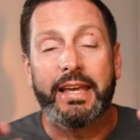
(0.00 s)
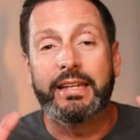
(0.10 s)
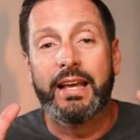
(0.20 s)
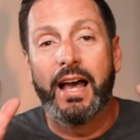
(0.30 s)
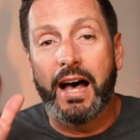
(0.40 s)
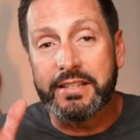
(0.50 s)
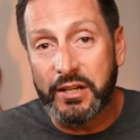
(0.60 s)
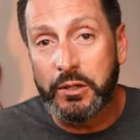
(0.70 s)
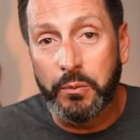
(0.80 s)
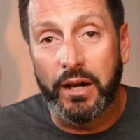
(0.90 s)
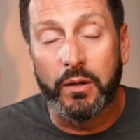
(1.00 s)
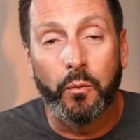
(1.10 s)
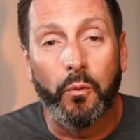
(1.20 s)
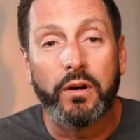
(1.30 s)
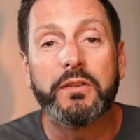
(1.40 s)
And I'll tell you what,
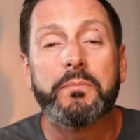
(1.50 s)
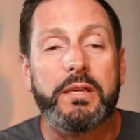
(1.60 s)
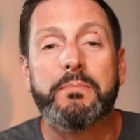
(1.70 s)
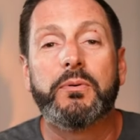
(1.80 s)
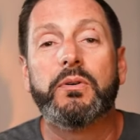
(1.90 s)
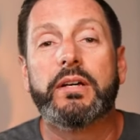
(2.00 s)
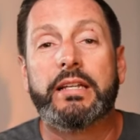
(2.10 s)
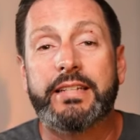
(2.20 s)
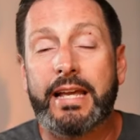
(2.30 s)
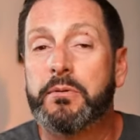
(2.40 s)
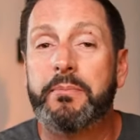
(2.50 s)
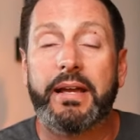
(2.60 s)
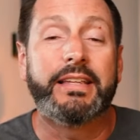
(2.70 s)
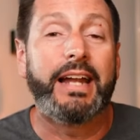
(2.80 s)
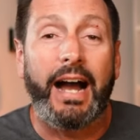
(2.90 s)
one of the people in Tampa
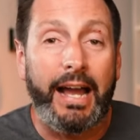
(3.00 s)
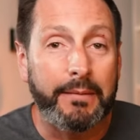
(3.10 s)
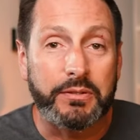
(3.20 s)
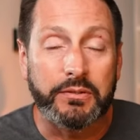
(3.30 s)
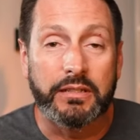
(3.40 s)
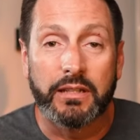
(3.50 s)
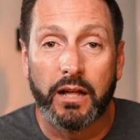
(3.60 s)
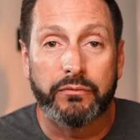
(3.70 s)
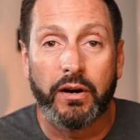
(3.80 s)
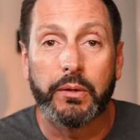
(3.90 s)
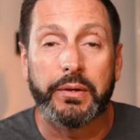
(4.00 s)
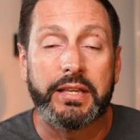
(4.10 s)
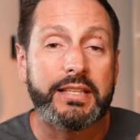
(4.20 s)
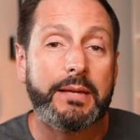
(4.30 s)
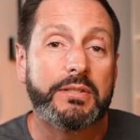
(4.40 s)
Bay that I absolutely love following,
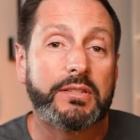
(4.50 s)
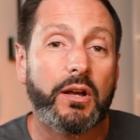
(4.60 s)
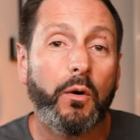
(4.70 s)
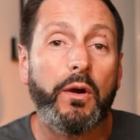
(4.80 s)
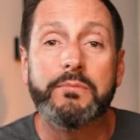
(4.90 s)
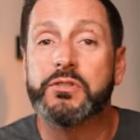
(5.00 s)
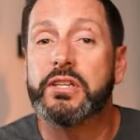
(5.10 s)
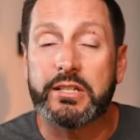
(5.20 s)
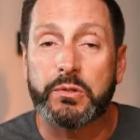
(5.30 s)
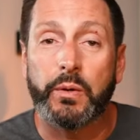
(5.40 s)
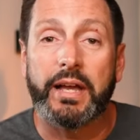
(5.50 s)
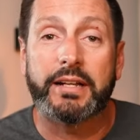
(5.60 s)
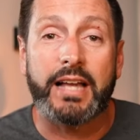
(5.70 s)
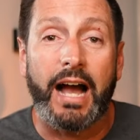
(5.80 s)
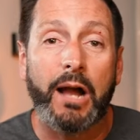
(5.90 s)
his name is OMG, it's
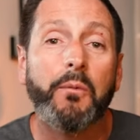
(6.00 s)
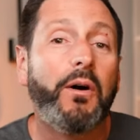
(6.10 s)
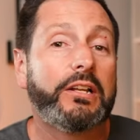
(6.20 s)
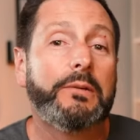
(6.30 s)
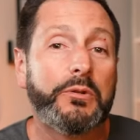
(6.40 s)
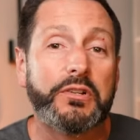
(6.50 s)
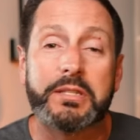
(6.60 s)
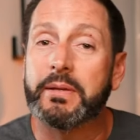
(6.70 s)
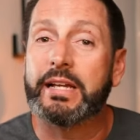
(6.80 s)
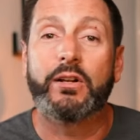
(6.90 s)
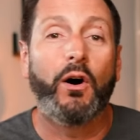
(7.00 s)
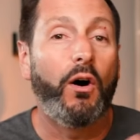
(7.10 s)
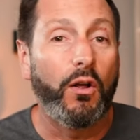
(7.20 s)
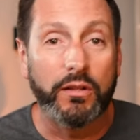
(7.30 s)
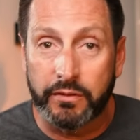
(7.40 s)
Wix. I want him to explain
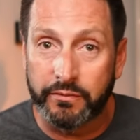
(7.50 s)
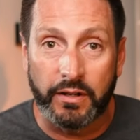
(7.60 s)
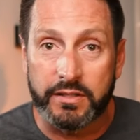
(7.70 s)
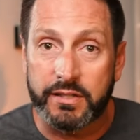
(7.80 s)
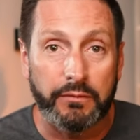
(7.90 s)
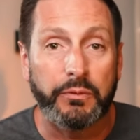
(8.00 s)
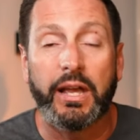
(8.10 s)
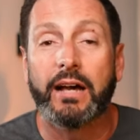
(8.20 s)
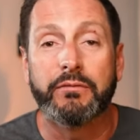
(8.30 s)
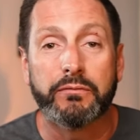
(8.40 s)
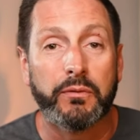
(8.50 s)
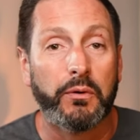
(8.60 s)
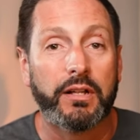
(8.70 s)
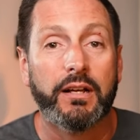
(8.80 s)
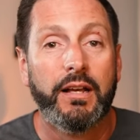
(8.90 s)
all of the fun stuff we have in
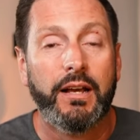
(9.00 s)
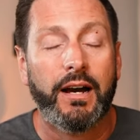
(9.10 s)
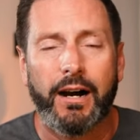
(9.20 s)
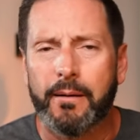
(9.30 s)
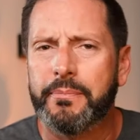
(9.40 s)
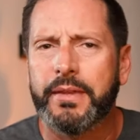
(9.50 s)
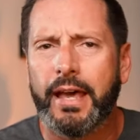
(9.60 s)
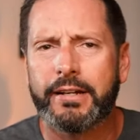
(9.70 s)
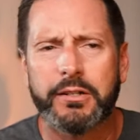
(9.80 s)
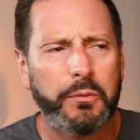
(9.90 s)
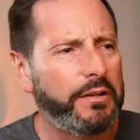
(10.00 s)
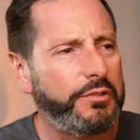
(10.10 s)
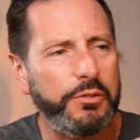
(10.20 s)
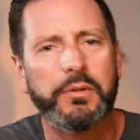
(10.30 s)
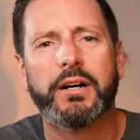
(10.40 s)
Florida. Um, editor, why
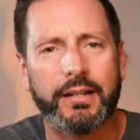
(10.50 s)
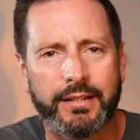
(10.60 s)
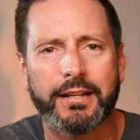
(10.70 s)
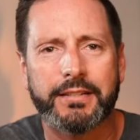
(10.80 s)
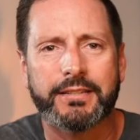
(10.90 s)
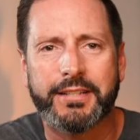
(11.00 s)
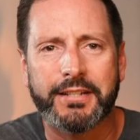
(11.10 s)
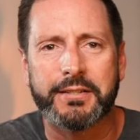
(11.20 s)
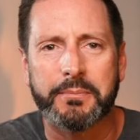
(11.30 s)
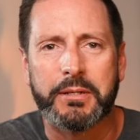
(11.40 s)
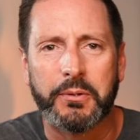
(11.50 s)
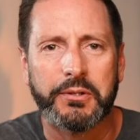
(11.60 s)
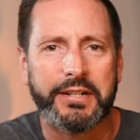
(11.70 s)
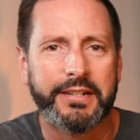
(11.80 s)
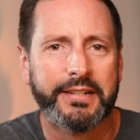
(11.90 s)
don't you uh, cut, cut to the B
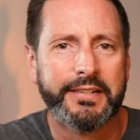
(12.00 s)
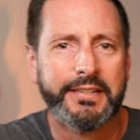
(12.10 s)
roll here?